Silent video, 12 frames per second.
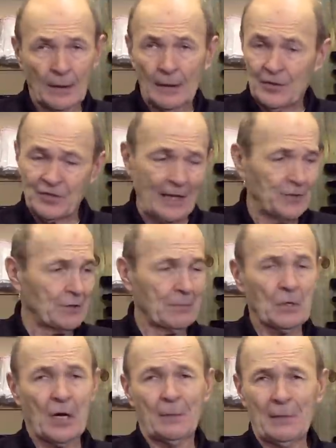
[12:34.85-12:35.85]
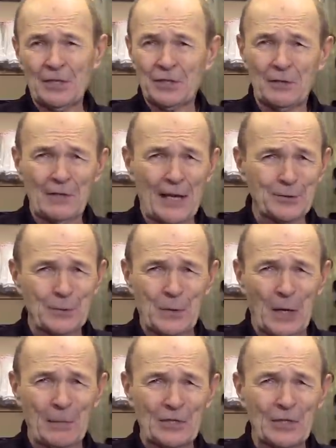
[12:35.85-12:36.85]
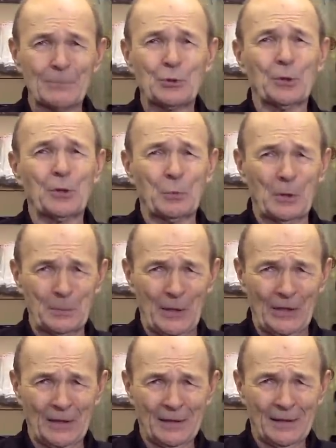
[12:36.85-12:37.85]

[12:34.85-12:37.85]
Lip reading: Send some comments. If you have some comments, I'm sure there will be.